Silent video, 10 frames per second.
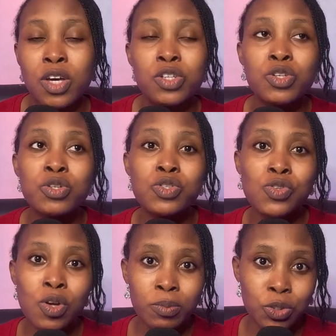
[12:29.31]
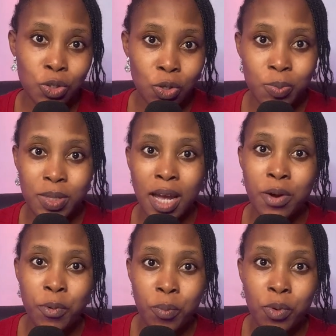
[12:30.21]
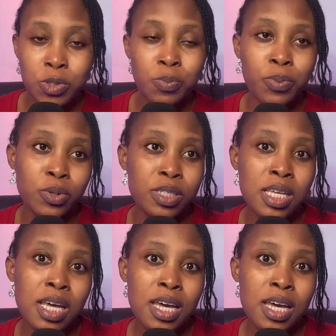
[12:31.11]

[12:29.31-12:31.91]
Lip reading: So some jobs are remote, but